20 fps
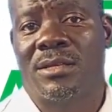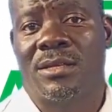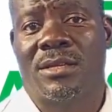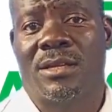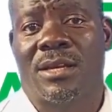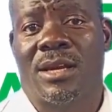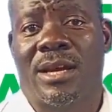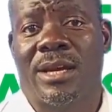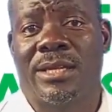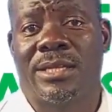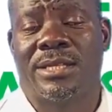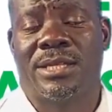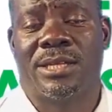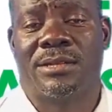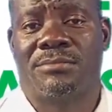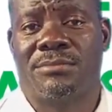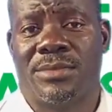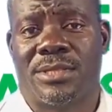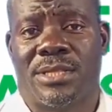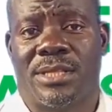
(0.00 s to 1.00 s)

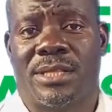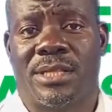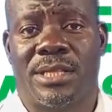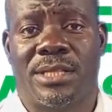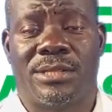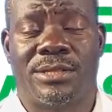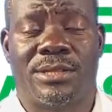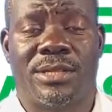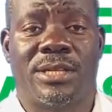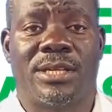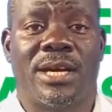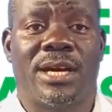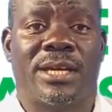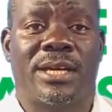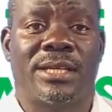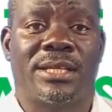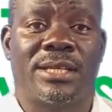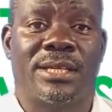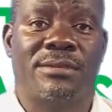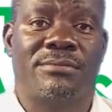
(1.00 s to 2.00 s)
items, the trade
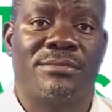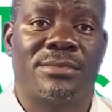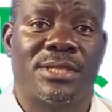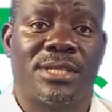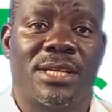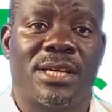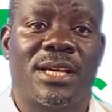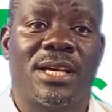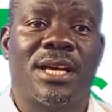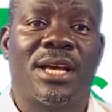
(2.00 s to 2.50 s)
items.